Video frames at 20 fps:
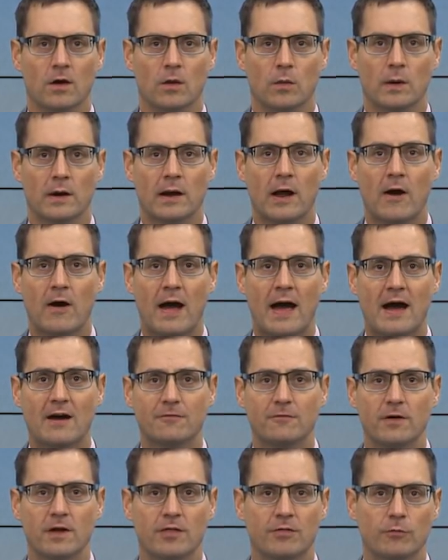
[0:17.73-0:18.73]
We are now
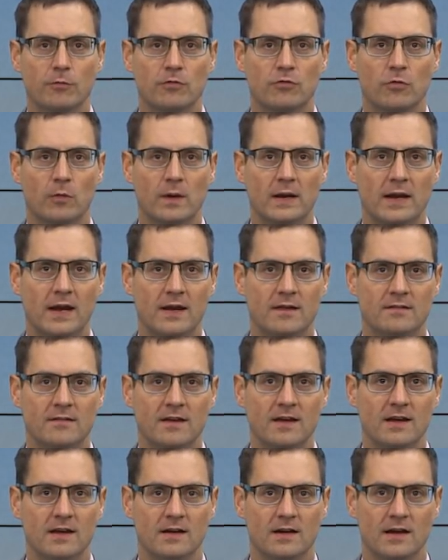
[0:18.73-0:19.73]
halfway through
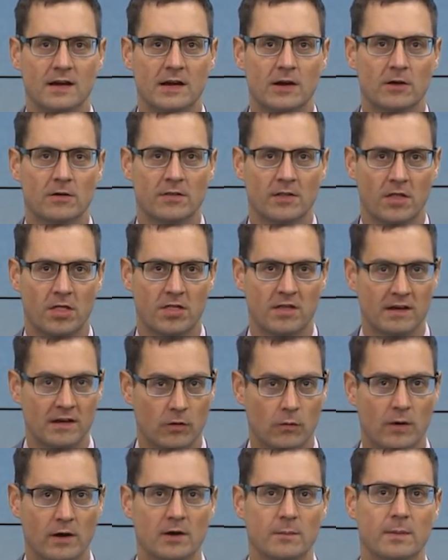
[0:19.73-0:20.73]
2018, a year that has seen
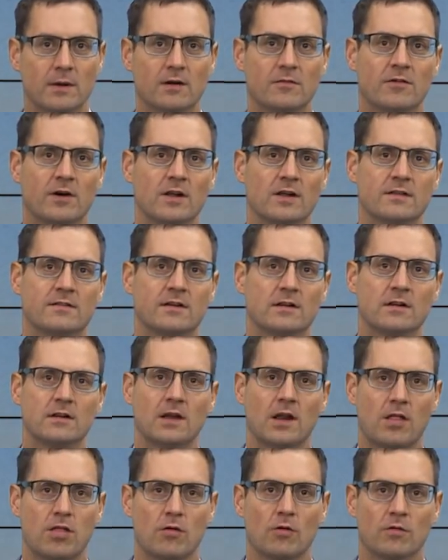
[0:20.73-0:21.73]
quite a bit of
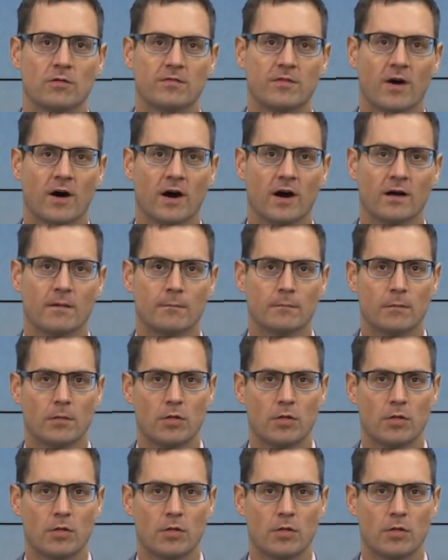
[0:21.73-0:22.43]
volatility so far.